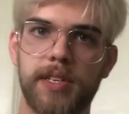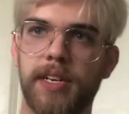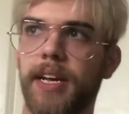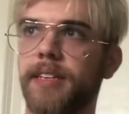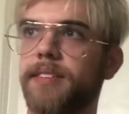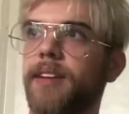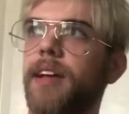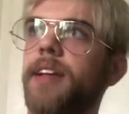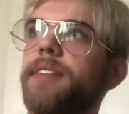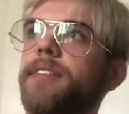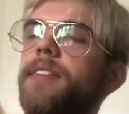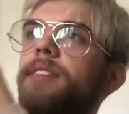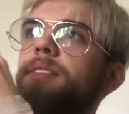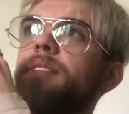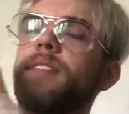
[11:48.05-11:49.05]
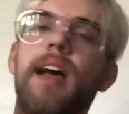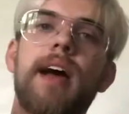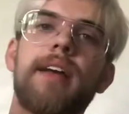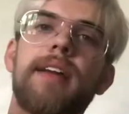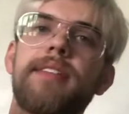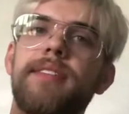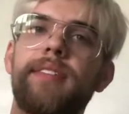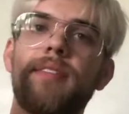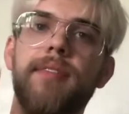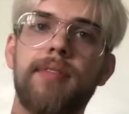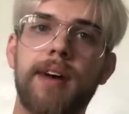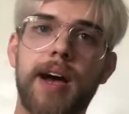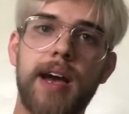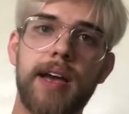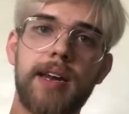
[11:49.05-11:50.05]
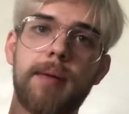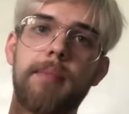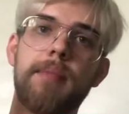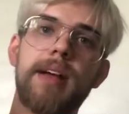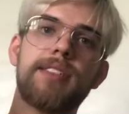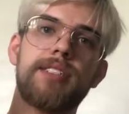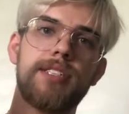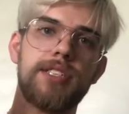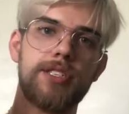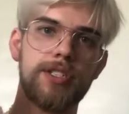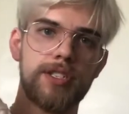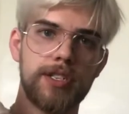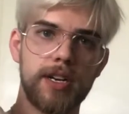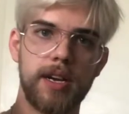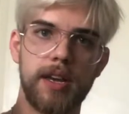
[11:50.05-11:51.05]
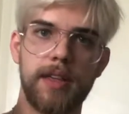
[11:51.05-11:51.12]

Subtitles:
Like it's a sign, it's a divine message